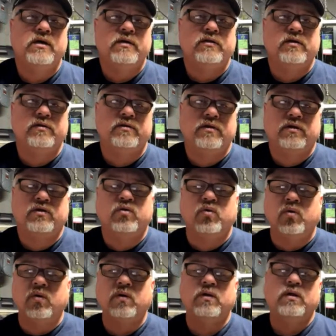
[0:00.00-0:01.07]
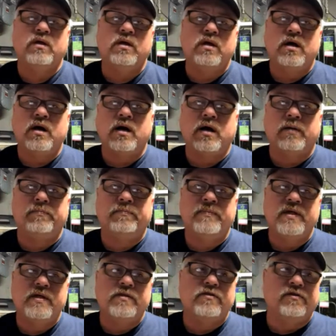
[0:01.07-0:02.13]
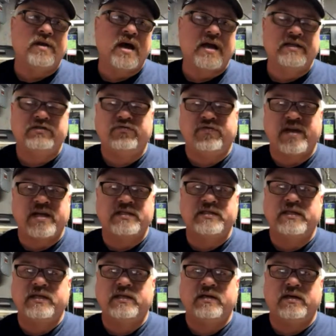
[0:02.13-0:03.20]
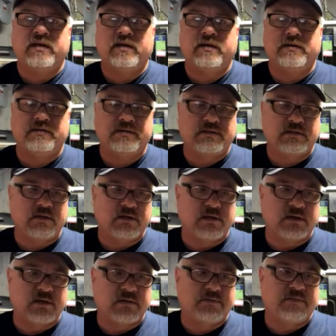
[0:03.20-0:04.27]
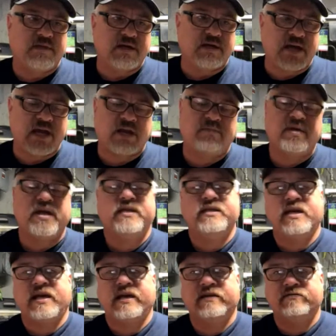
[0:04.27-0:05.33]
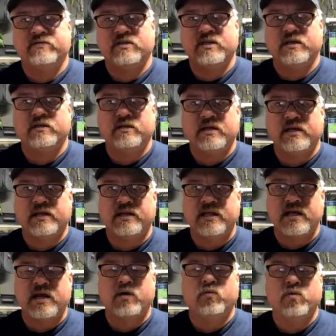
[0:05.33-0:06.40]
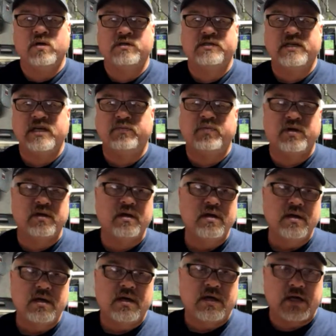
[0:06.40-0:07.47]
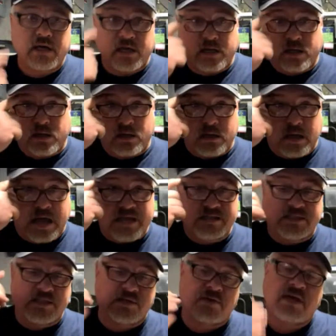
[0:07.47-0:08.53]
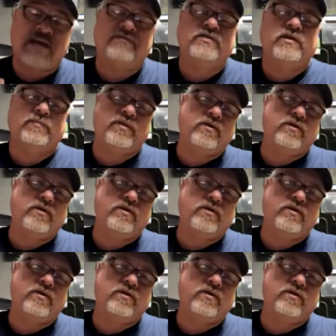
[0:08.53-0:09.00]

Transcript: They're cool. Um, they're not as fancy as the handmade caves that I was keeping, and I still have some of